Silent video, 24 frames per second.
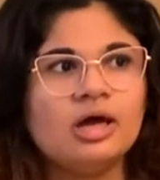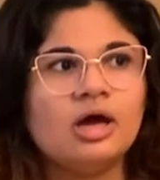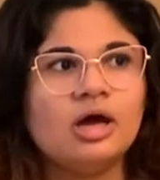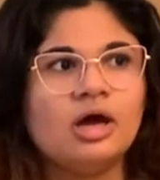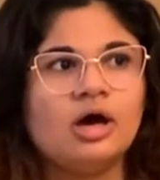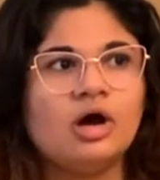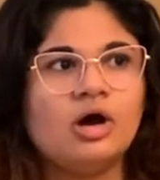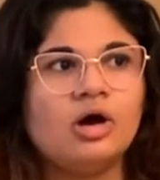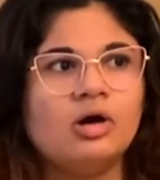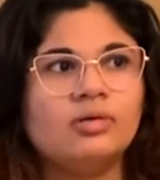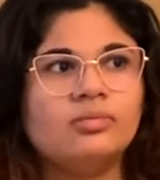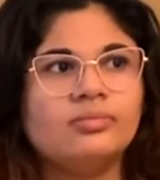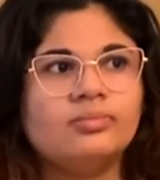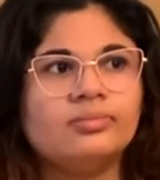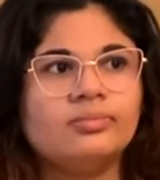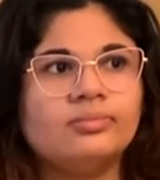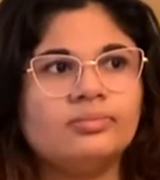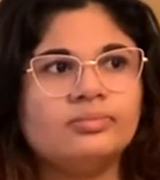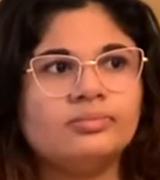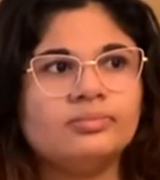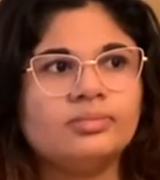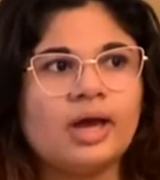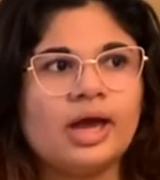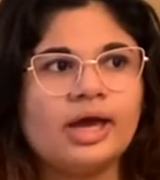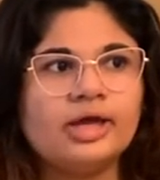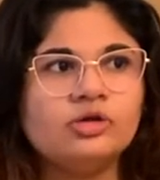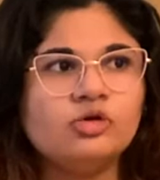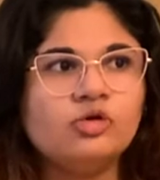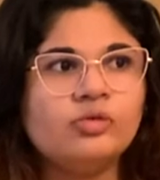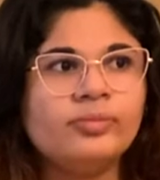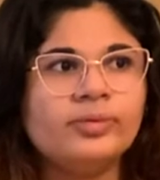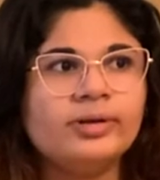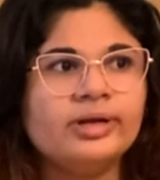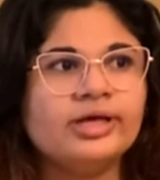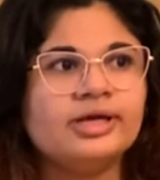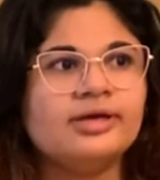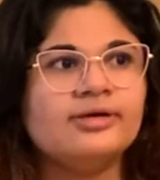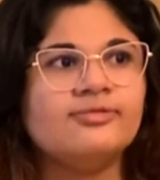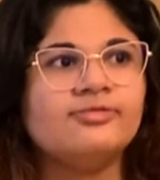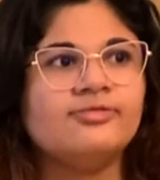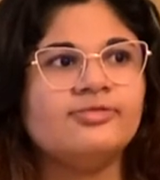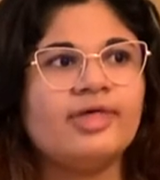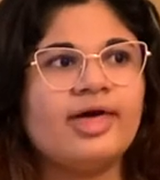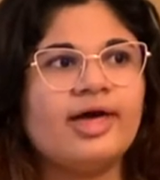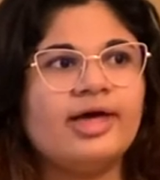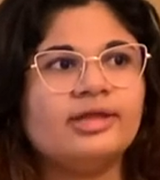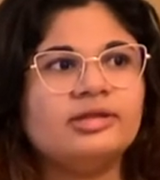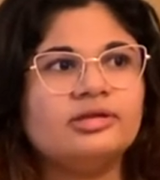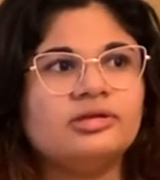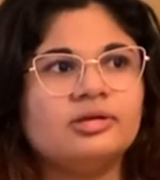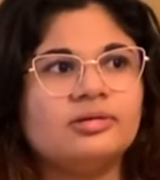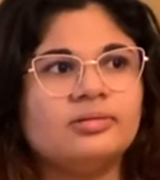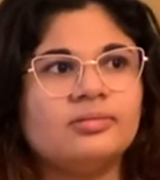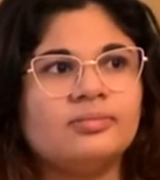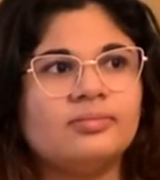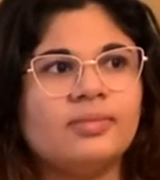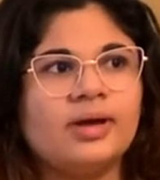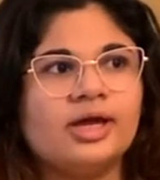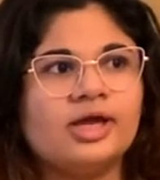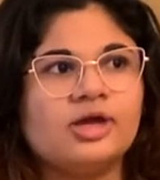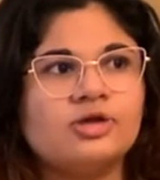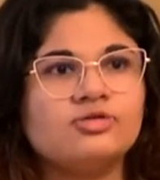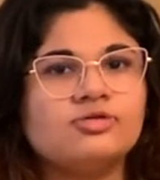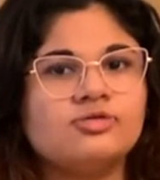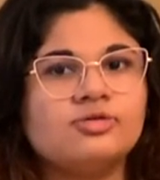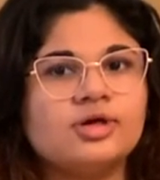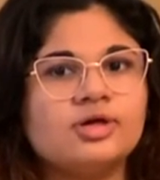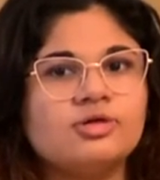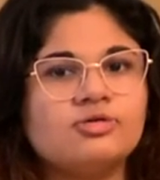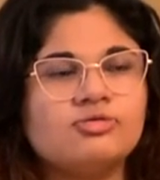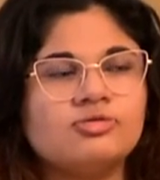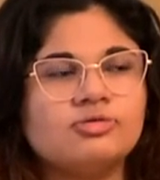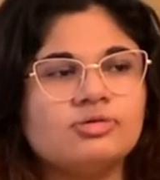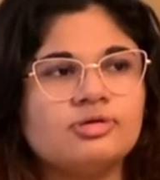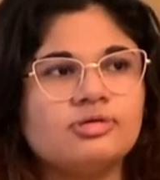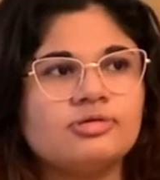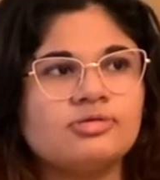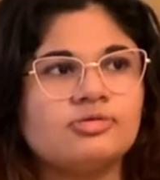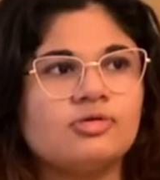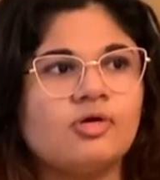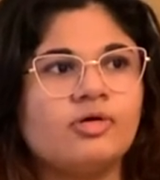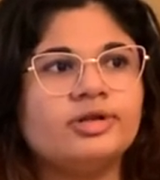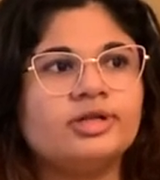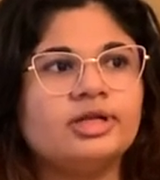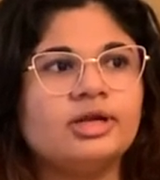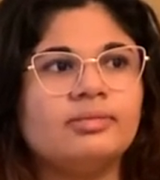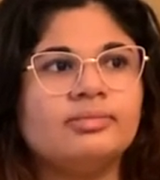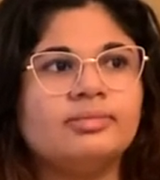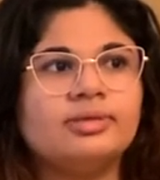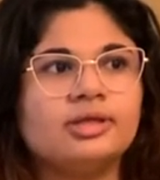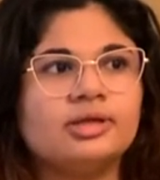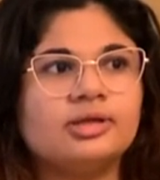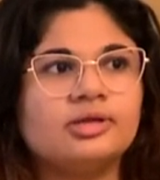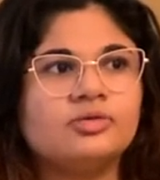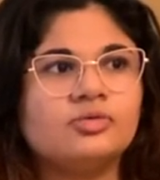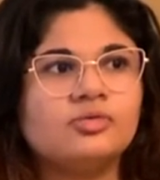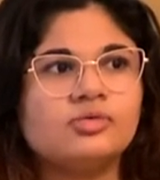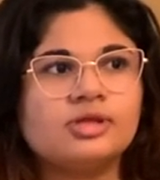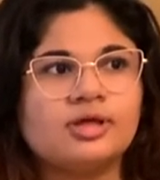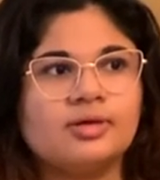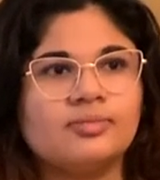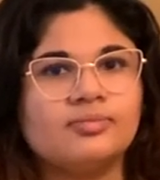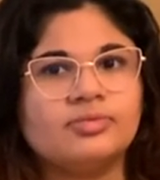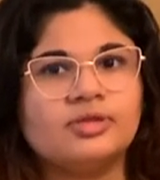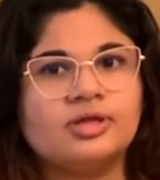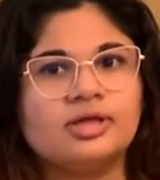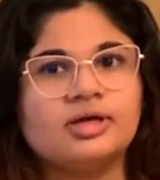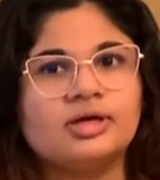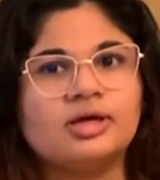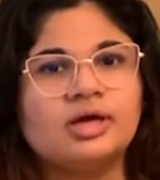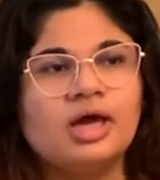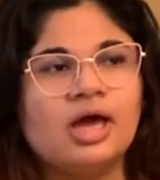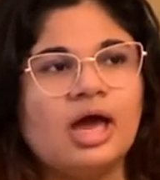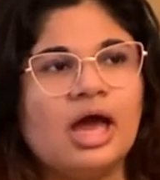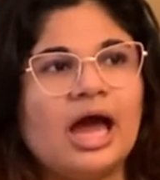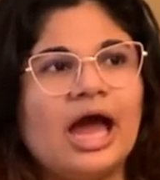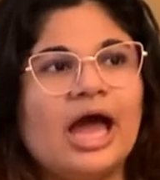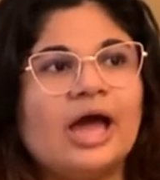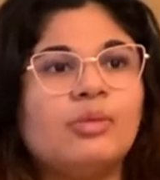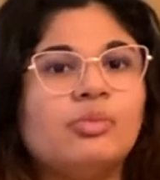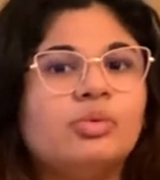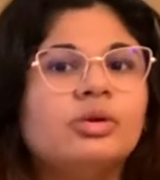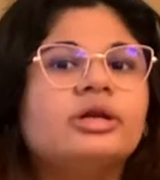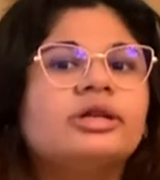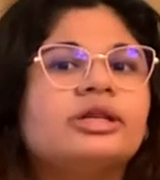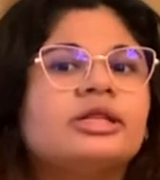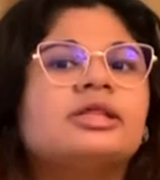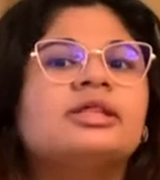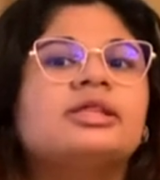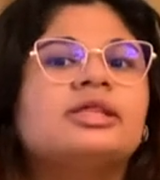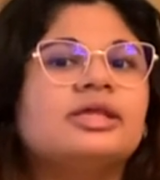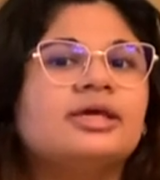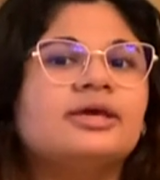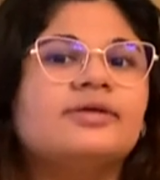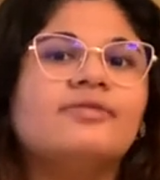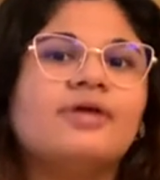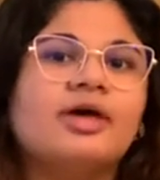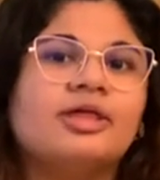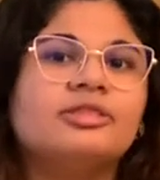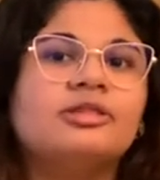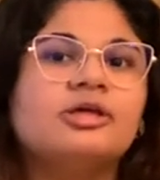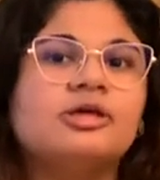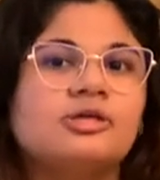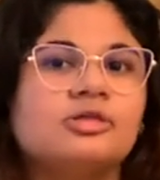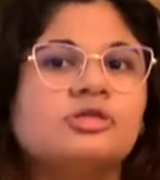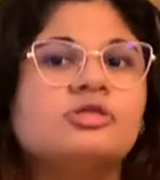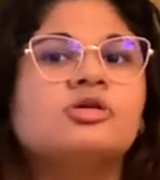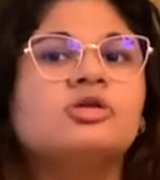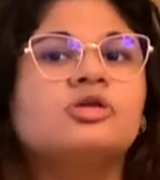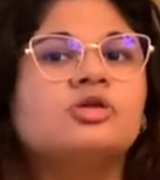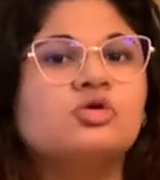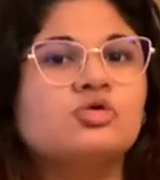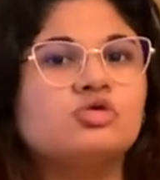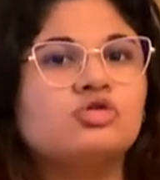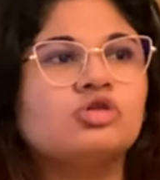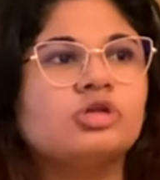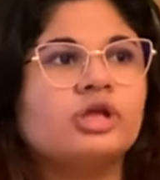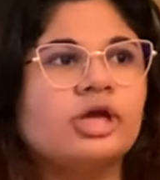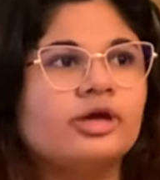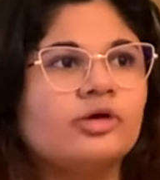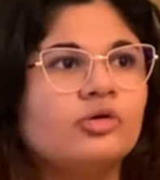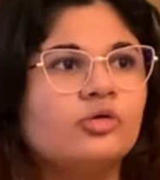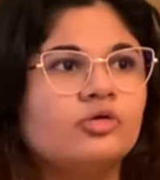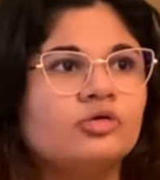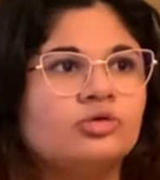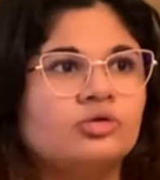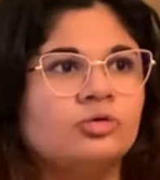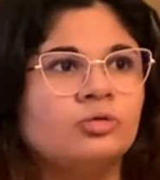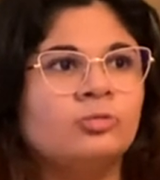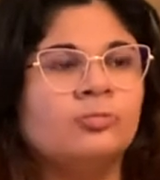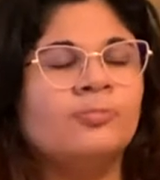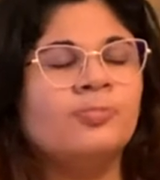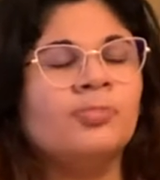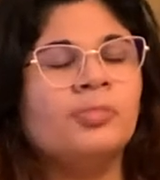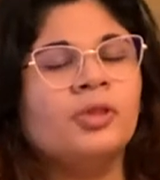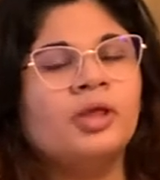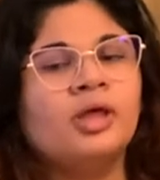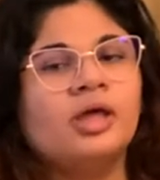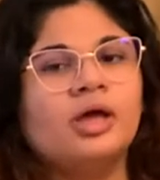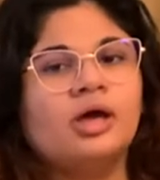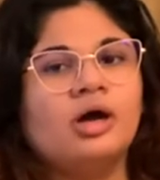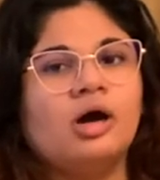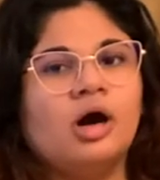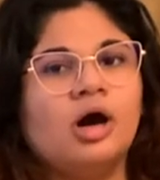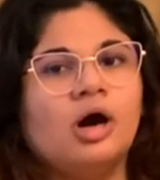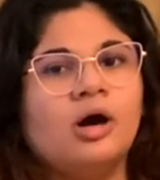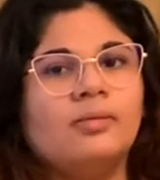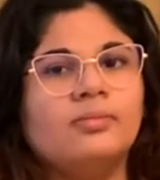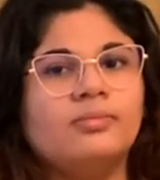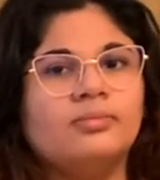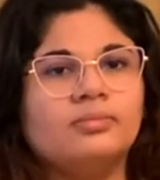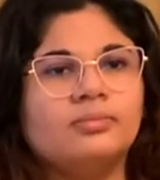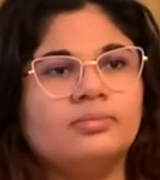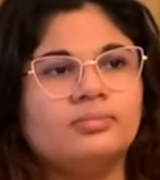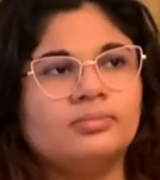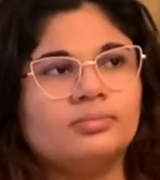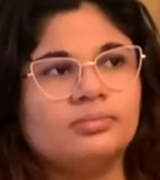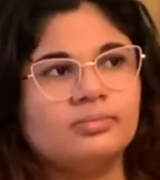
I do believe that my education is not limited to something I will receive at the institution I go to.